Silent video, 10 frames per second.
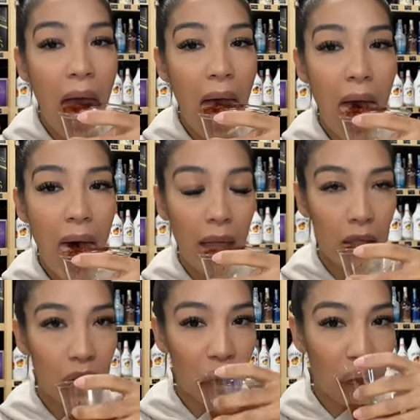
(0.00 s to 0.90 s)

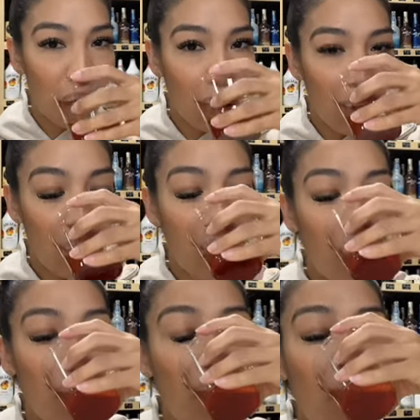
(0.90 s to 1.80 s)

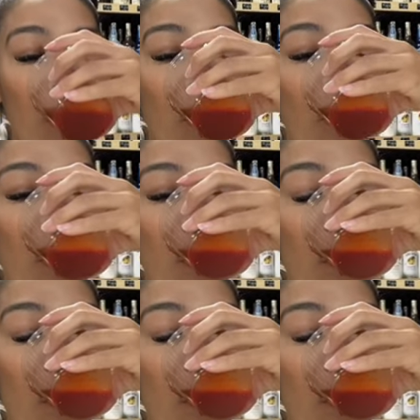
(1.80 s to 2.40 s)
[no speech]